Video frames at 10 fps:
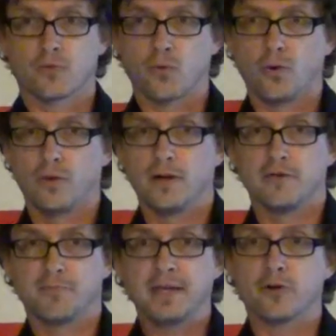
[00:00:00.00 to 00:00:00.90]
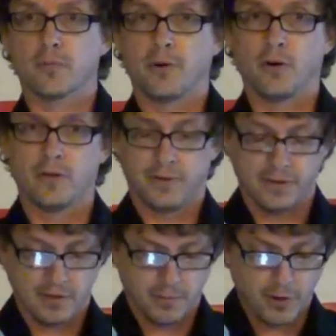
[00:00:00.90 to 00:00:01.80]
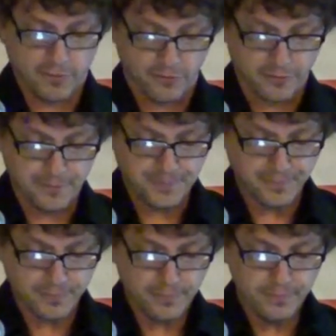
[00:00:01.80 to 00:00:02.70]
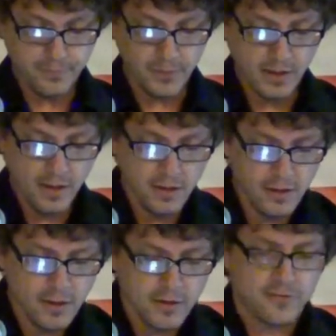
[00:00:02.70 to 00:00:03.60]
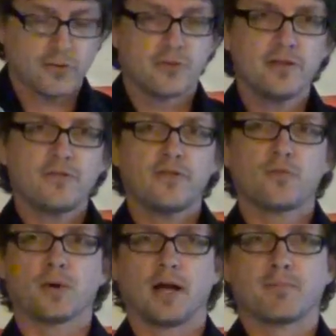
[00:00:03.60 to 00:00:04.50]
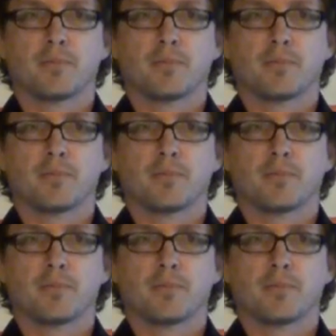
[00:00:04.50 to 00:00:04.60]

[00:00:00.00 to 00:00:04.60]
in the role of Peter, Paul, and the apostles. So this is what I'm